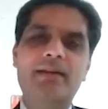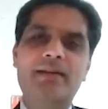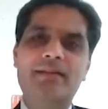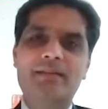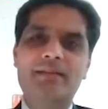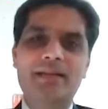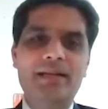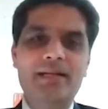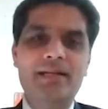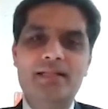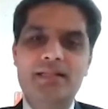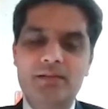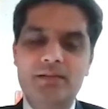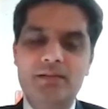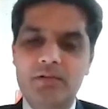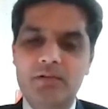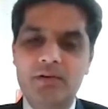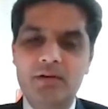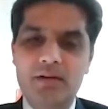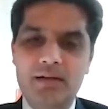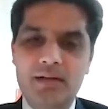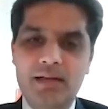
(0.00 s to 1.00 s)
It leads the
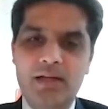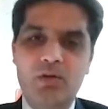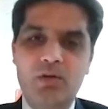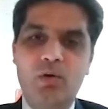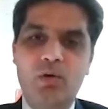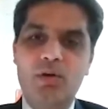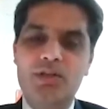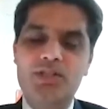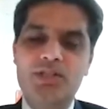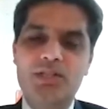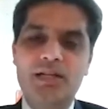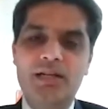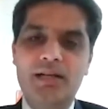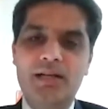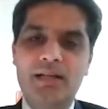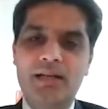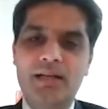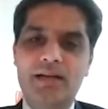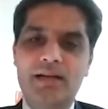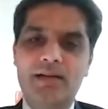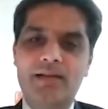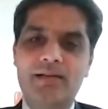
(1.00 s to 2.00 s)
world technology
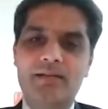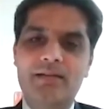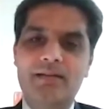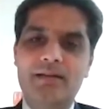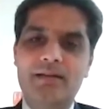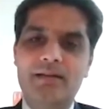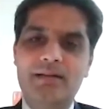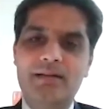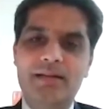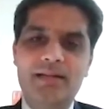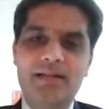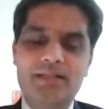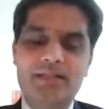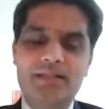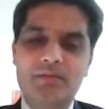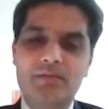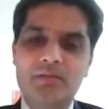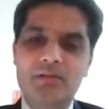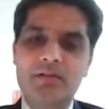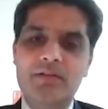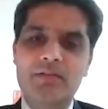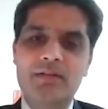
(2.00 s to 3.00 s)
indicator. It leads the
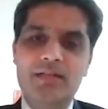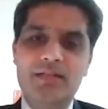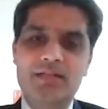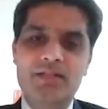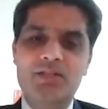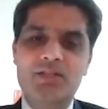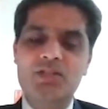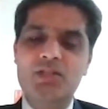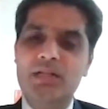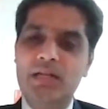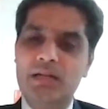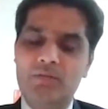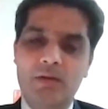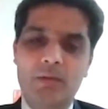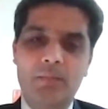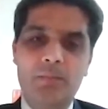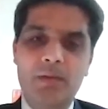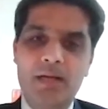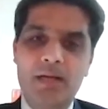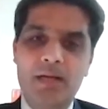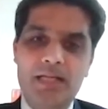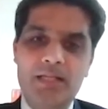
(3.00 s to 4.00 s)
world research and
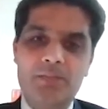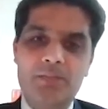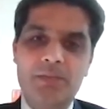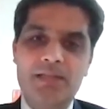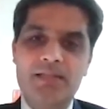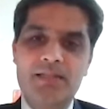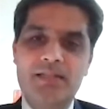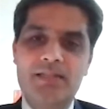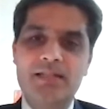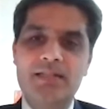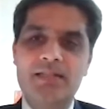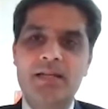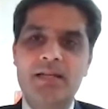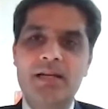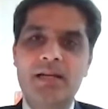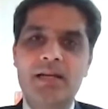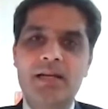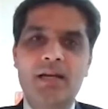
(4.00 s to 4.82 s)
development expenses.